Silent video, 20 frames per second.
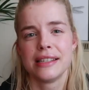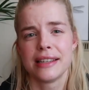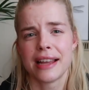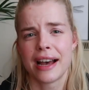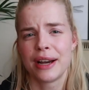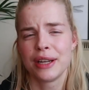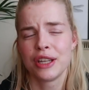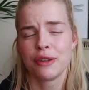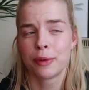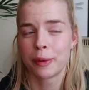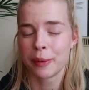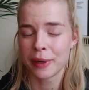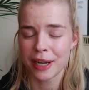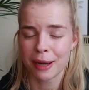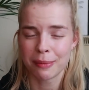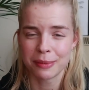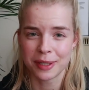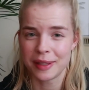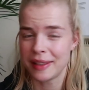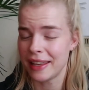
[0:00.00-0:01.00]
Now you've probably
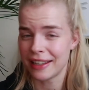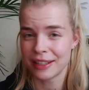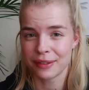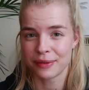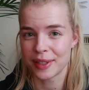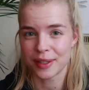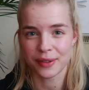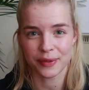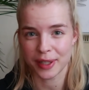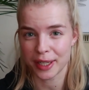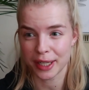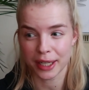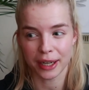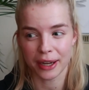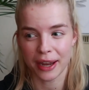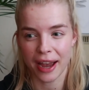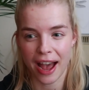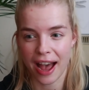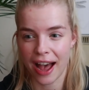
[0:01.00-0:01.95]
come to the end of this video